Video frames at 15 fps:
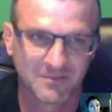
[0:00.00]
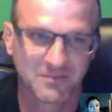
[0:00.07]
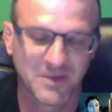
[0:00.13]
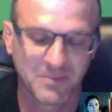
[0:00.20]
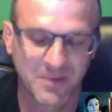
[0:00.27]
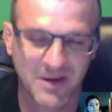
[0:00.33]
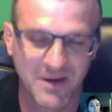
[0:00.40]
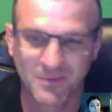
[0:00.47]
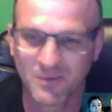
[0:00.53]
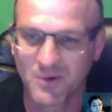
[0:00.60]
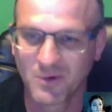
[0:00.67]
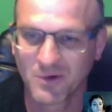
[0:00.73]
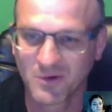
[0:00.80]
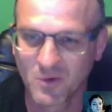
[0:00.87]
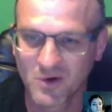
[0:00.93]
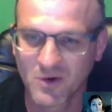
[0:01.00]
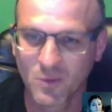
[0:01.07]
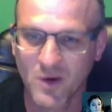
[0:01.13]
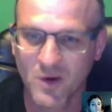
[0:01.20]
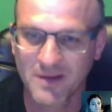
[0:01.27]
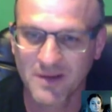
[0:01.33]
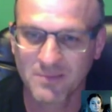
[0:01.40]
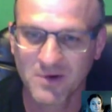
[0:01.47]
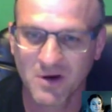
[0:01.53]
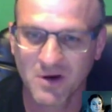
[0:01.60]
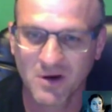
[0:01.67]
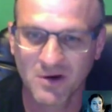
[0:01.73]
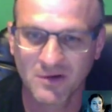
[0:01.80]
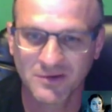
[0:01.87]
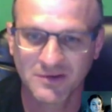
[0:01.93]
people who are doing the wake up
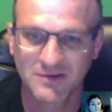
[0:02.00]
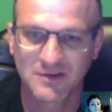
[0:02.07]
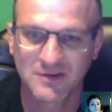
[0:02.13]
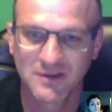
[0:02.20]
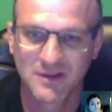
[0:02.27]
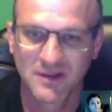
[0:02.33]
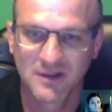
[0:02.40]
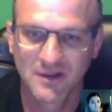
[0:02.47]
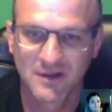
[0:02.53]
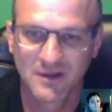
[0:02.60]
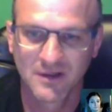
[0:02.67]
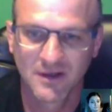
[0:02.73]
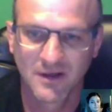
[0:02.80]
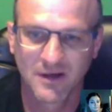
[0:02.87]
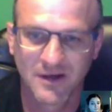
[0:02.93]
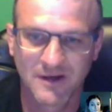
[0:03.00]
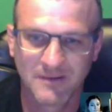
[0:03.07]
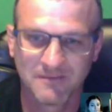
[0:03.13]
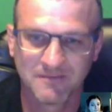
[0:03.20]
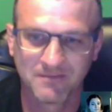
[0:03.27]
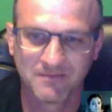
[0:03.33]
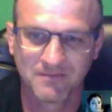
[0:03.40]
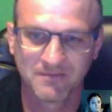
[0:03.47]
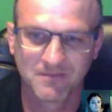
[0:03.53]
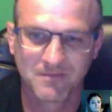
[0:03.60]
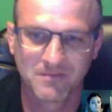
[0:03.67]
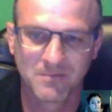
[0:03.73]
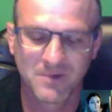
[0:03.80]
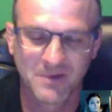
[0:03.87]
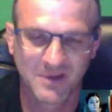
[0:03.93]
calls,
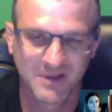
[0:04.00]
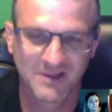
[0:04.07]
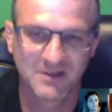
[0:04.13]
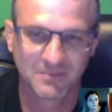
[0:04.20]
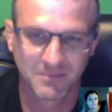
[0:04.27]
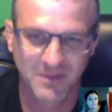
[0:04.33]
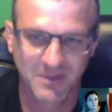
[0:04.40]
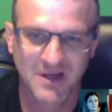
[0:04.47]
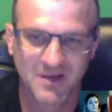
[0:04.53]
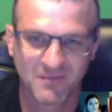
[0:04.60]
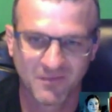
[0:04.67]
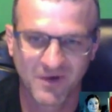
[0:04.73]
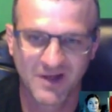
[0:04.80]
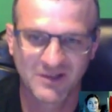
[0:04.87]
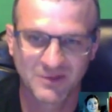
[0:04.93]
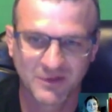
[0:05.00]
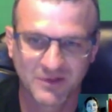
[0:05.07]
become friends